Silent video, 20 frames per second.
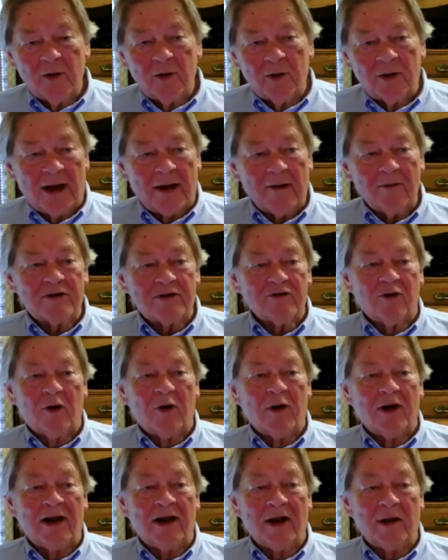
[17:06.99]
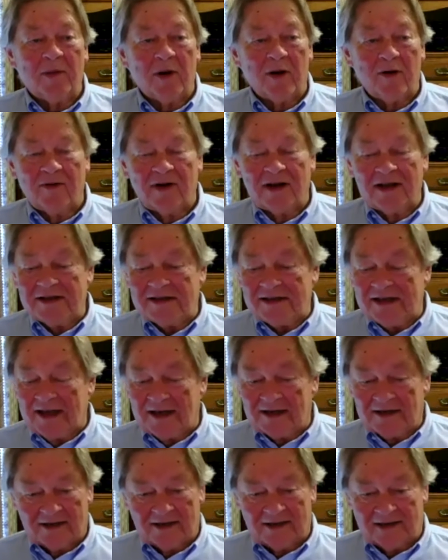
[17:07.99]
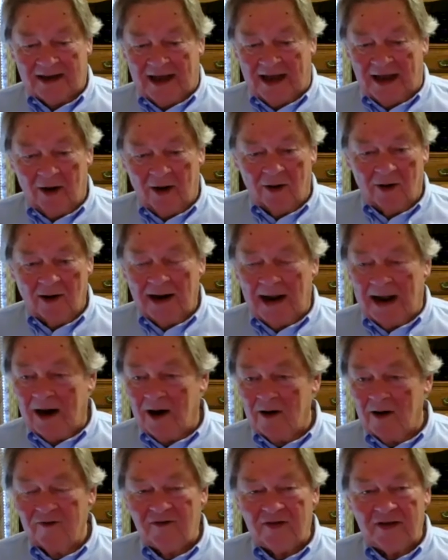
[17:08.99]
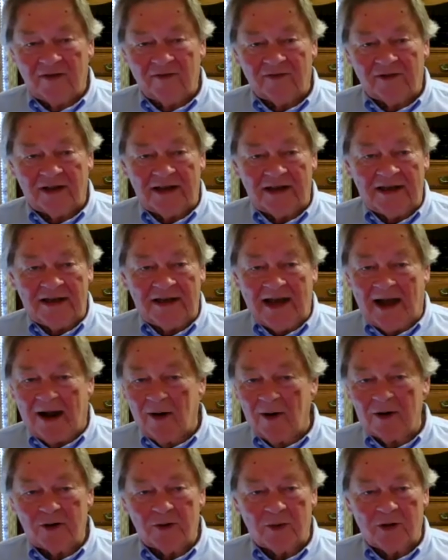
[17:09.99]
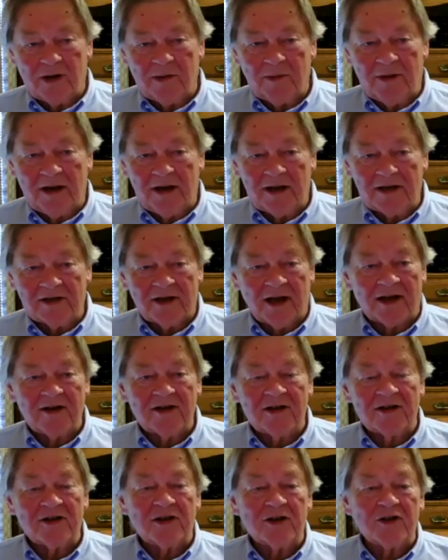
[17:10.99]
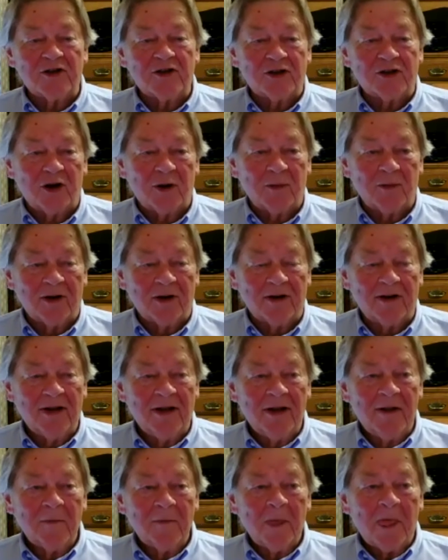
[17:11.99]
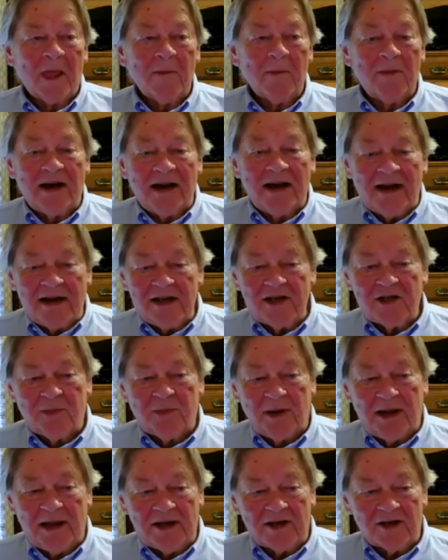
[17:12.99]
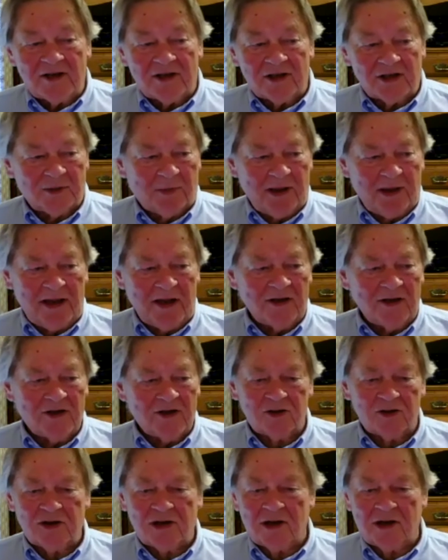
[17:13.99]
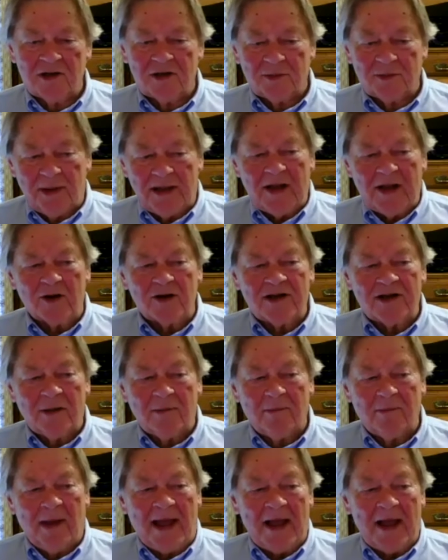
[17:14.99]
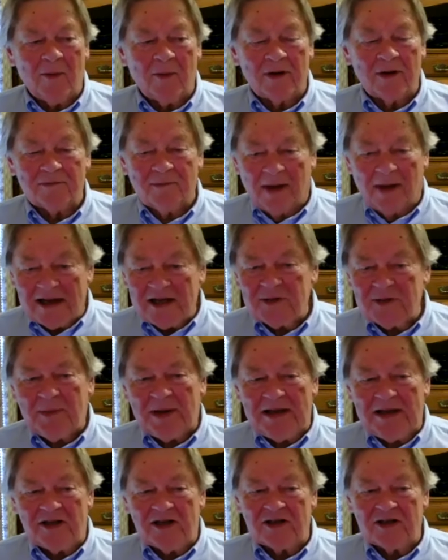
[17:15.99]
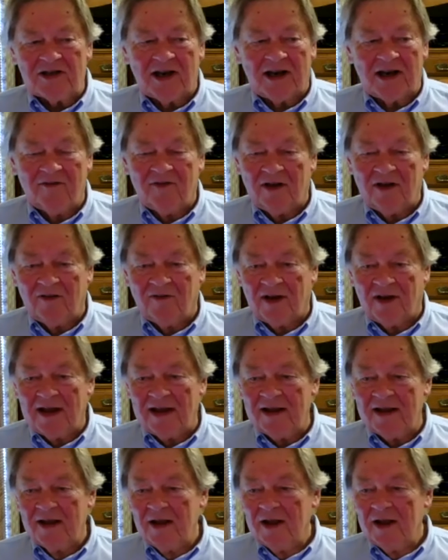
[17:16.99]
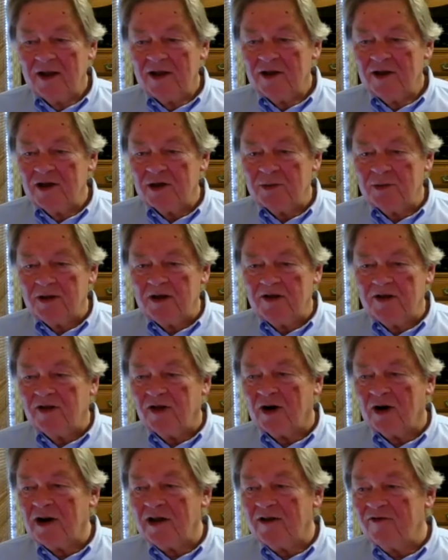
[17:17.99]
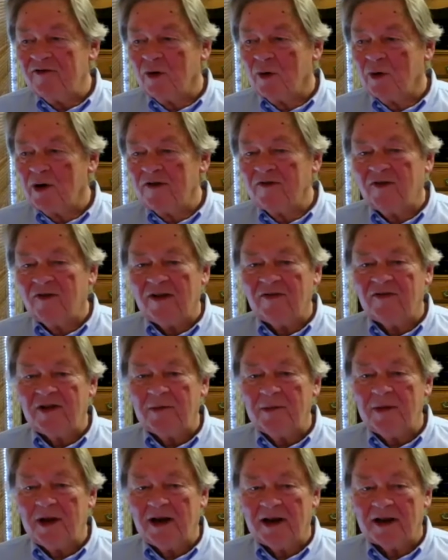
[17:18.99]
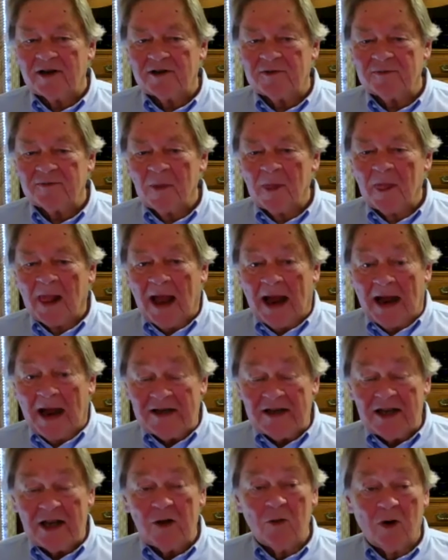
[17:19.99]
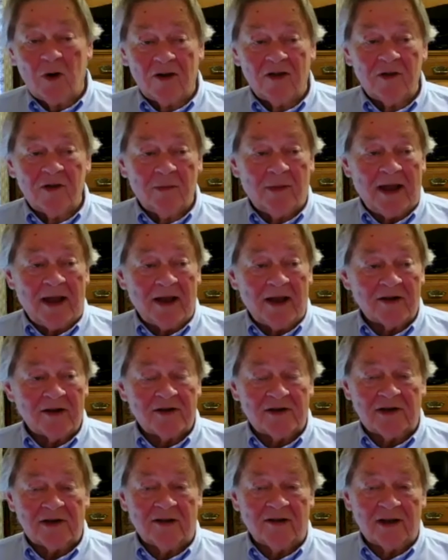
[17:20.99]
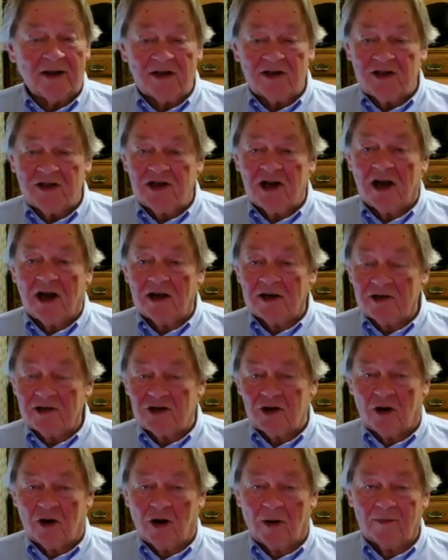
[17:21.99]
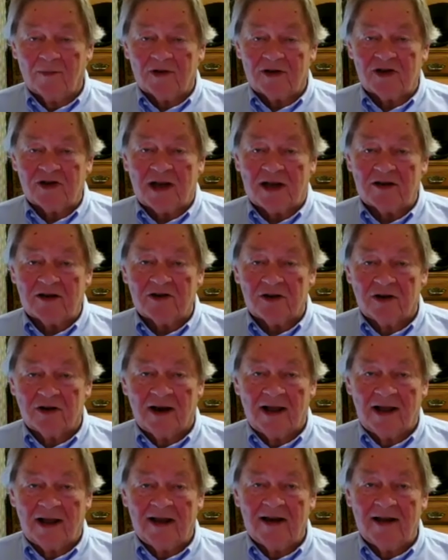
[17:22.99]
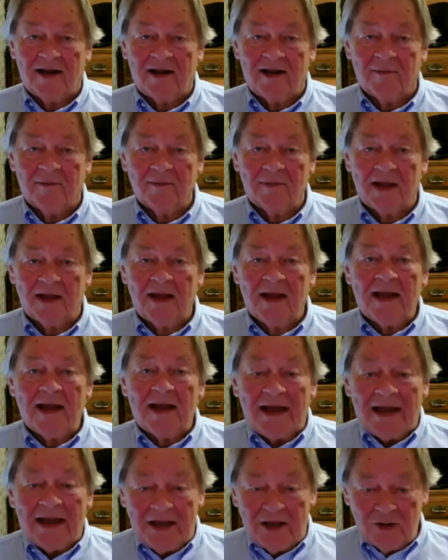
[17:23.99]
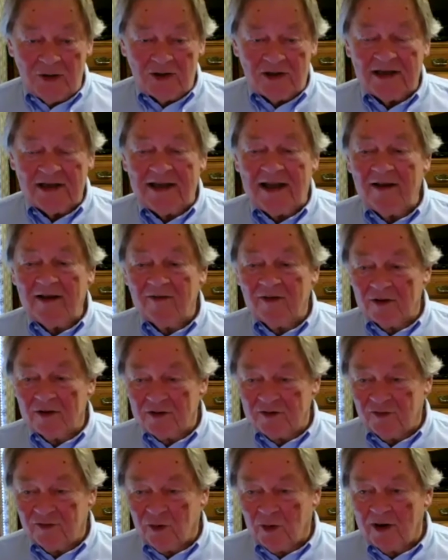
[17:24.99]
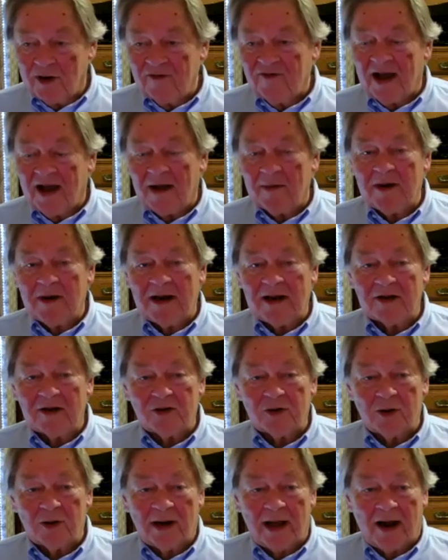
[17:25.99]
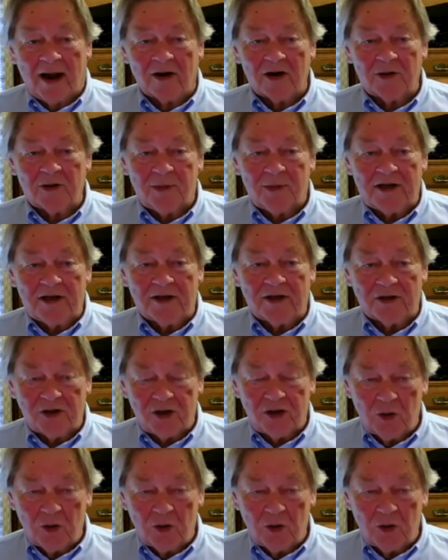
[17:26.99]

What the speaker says: When I was growing up over in East Texas, hour and 15, hour and 20 minutes, not just a sermon, but any speech, the speakers at banquet, my speeches in FFA used to be 30, 40, 50 minutes. I tell you one of the best, and that's John Sharp, the chancellor at A&M. He used to give those 45 minutes to an hour speeches.